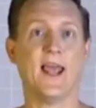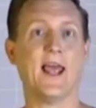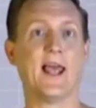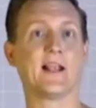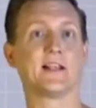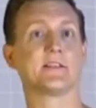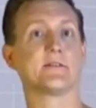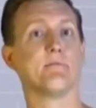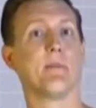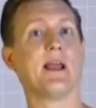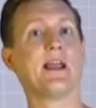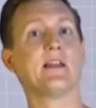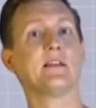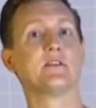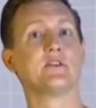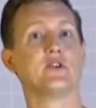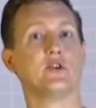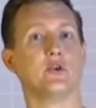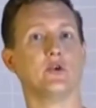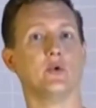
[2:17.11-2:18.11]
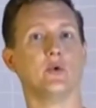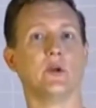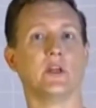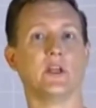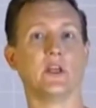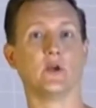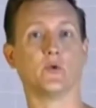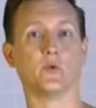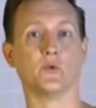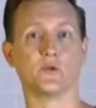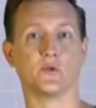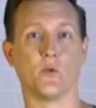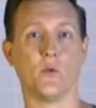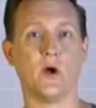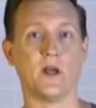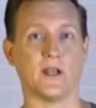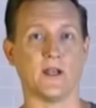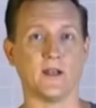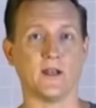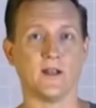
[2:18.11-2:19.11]
X minus 2 equals
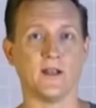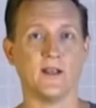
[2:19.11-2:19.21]
1.